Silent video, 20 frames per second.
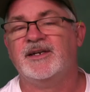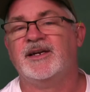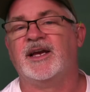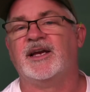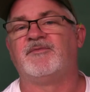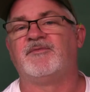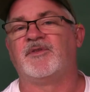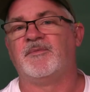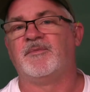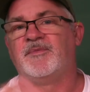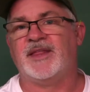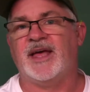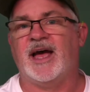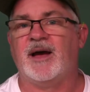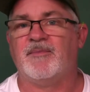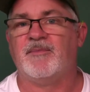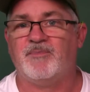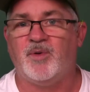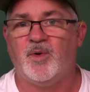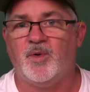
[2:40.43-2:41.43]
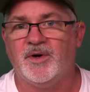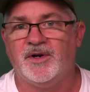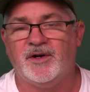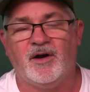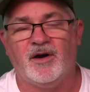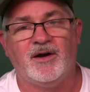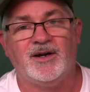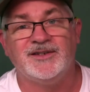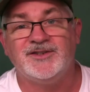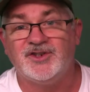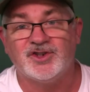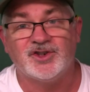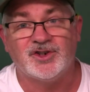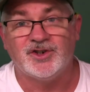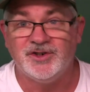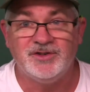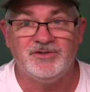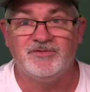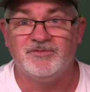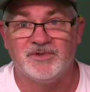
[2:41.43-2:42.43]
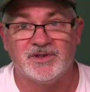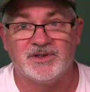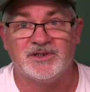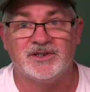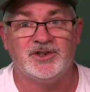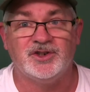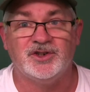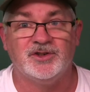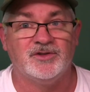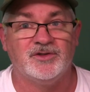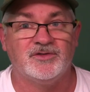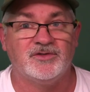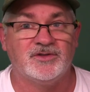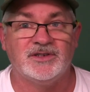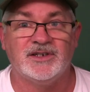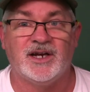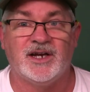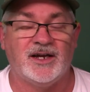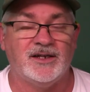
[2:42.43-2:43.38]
And from that point on, she couldn't really use the